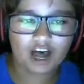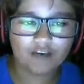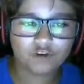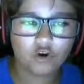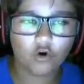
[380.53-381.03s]

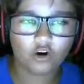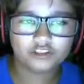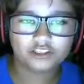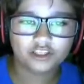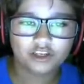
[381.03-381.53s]
of
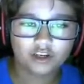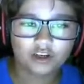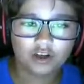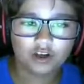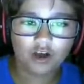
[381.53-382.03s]
course,
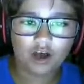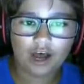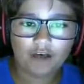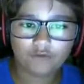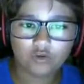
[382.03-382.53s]

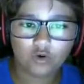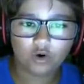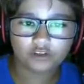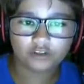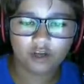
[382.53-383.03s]
of
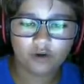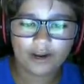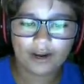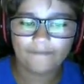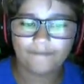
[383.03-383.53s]
course.
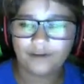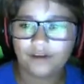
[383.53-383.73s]
Okay.